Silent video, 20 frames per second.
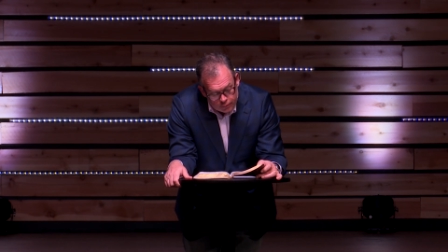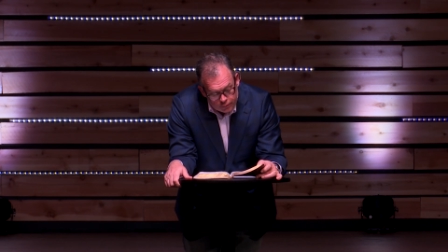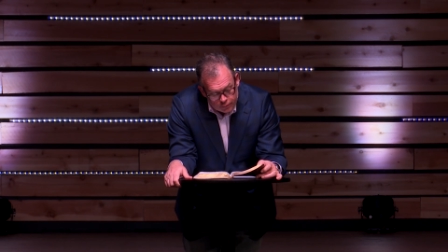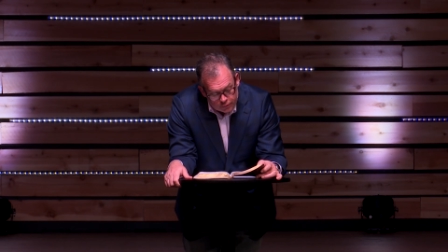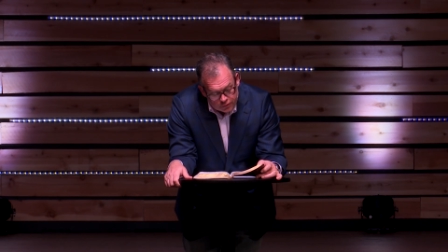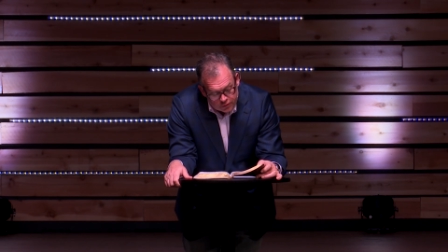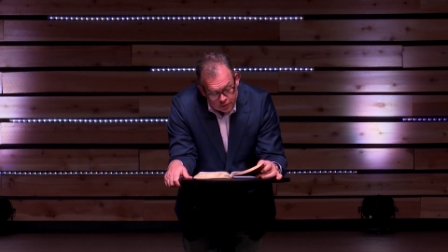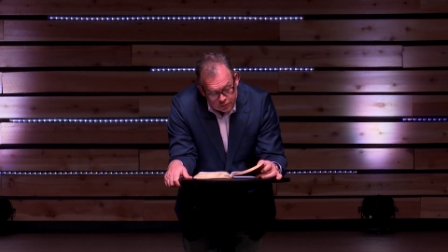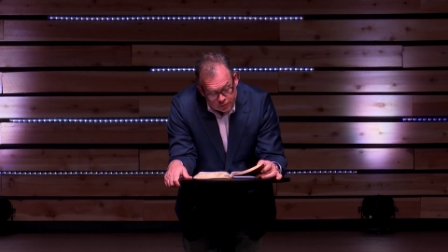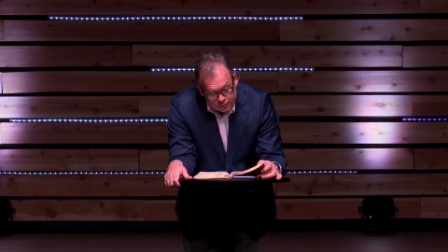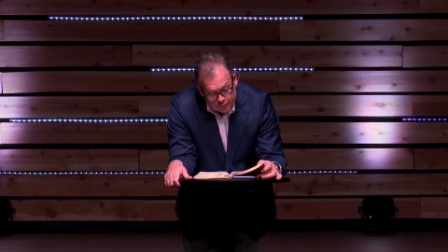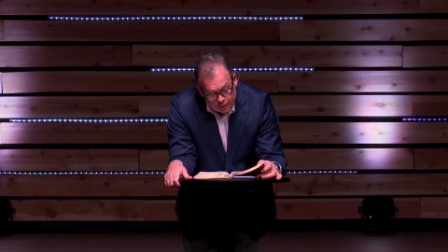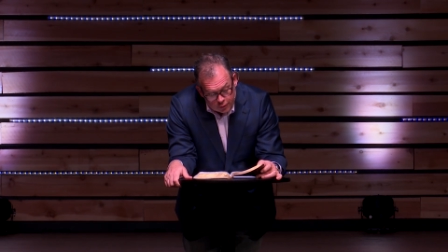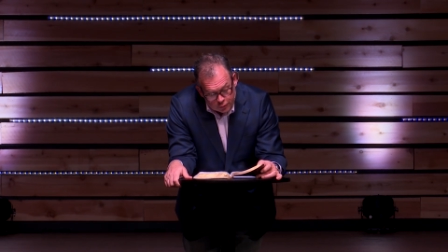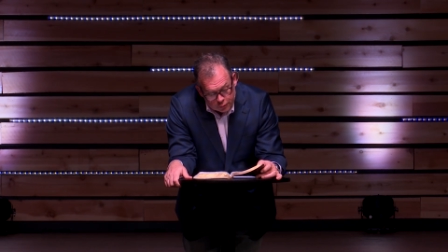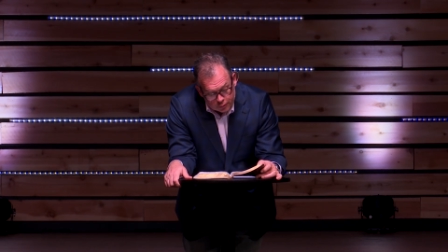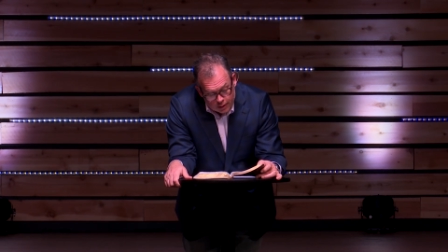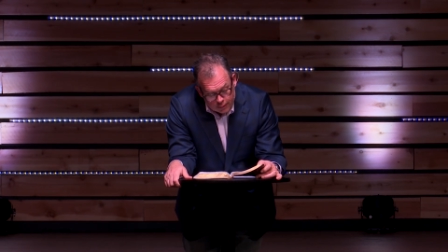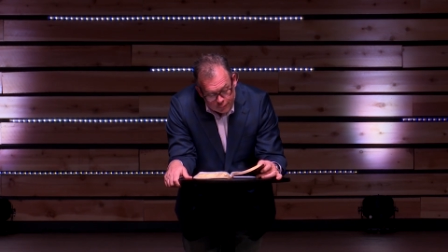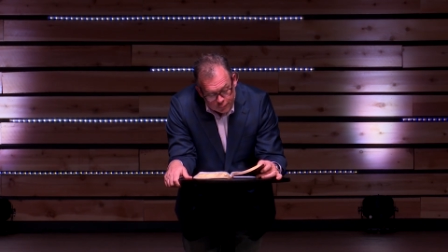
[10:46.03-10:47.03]
The sons of
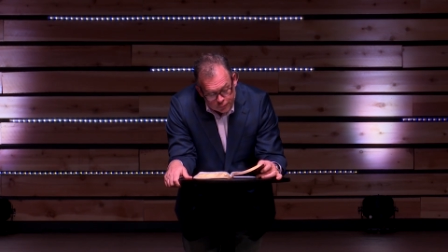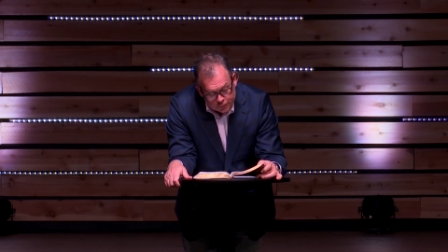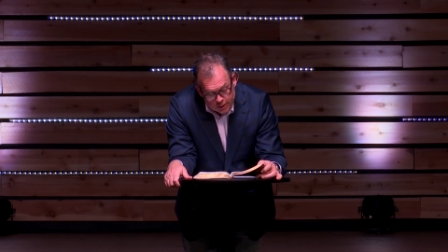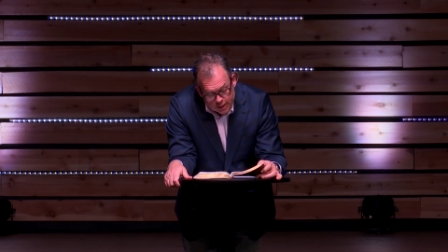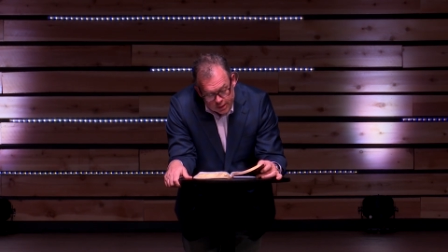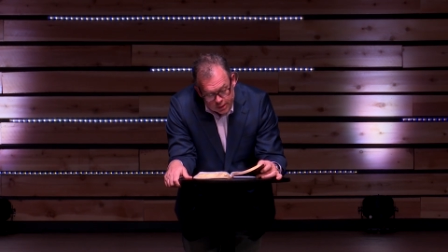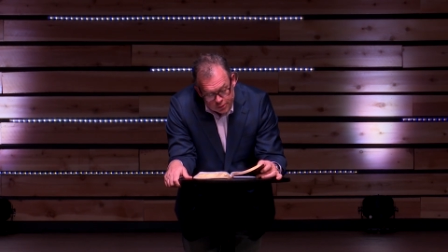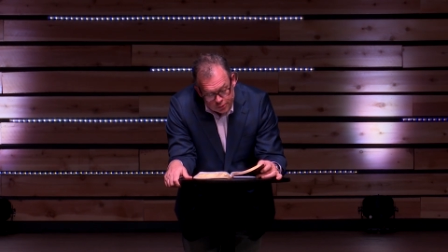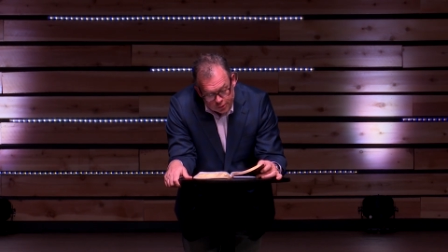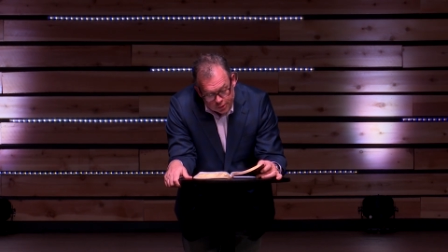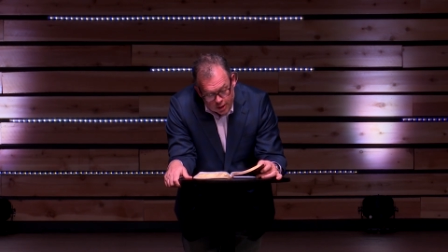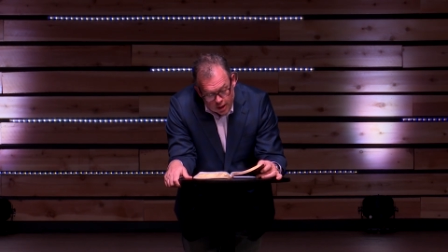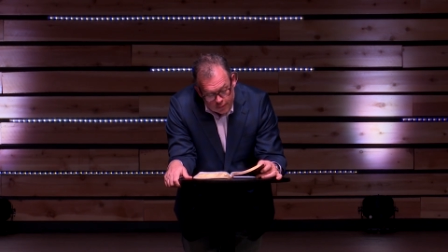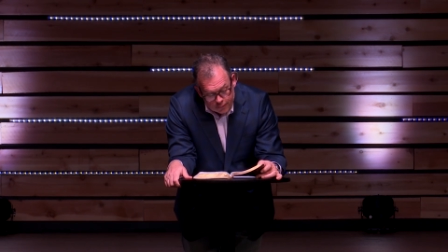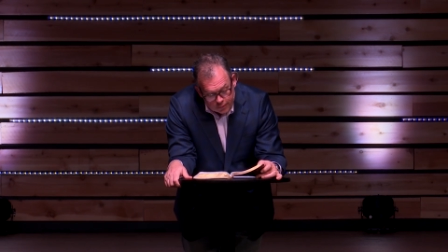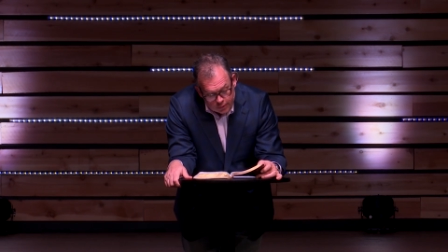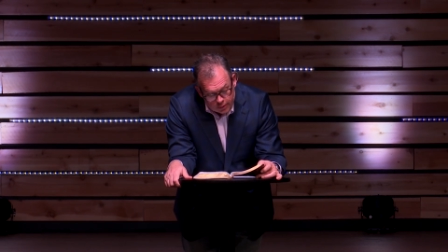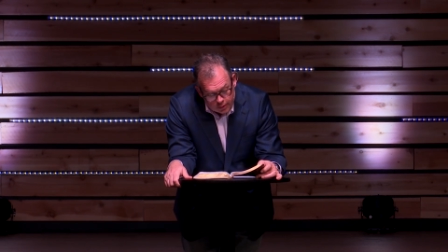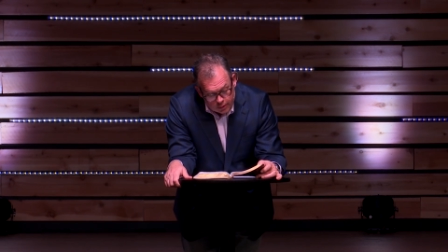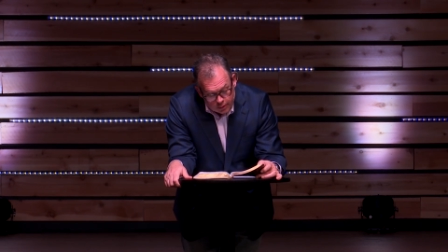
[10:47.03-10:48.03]
Israel have forsaken your
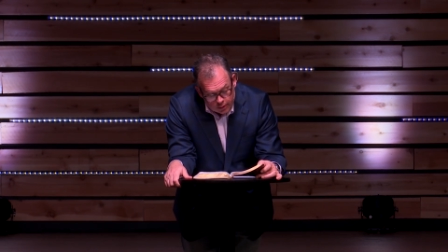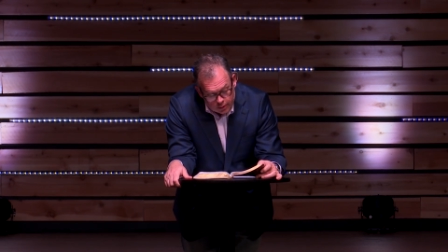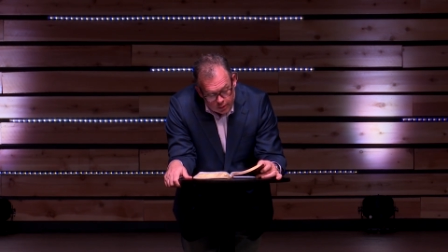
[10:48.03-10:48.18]
covenant,